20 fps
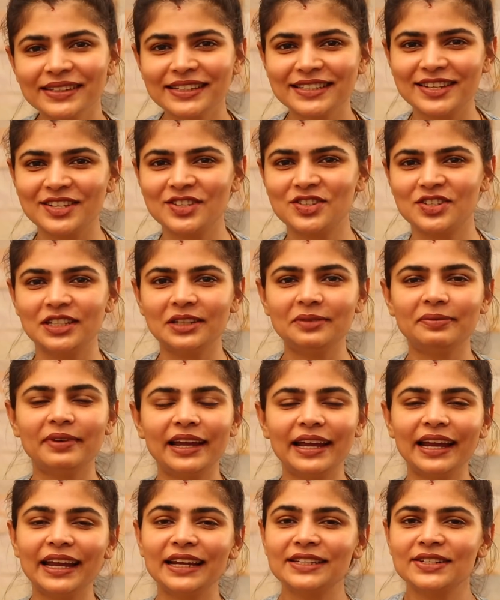this is
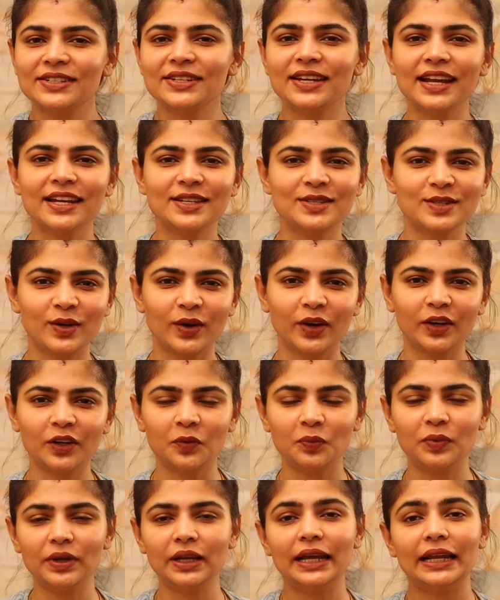Chinmayi and today it's going
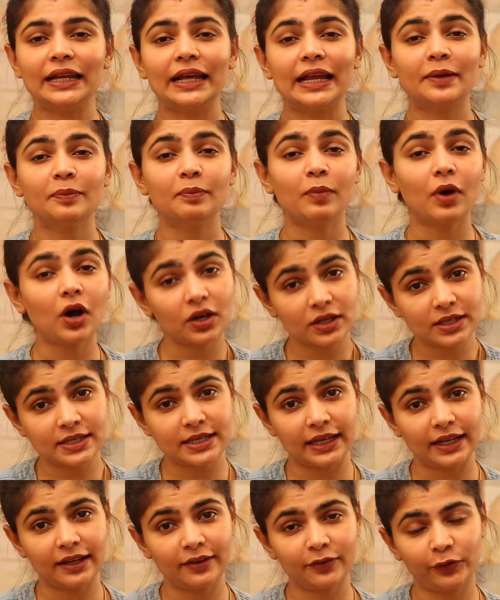to be an
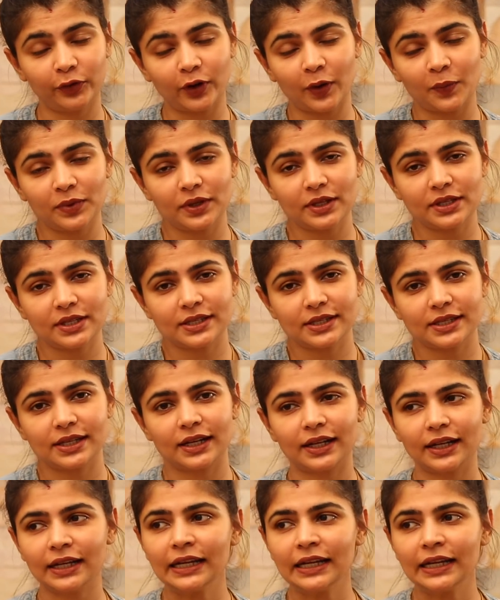unboxing from this